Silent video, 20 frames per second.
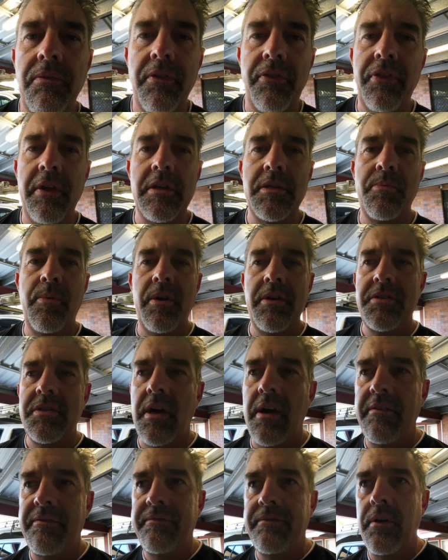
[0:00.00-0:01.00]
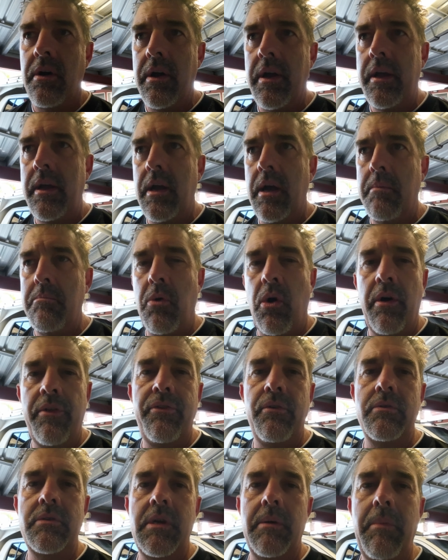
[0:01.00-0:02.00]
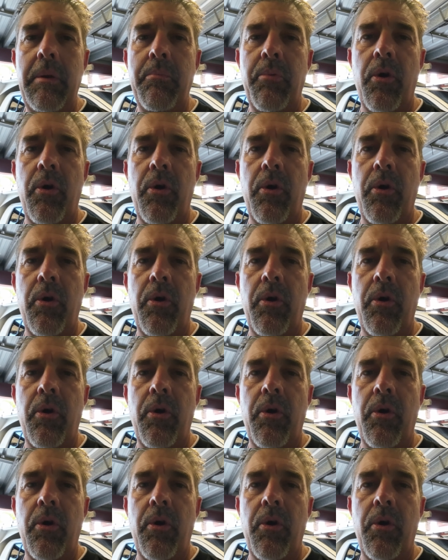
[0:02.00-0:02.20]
The thing's pretty tough. I thought it was going to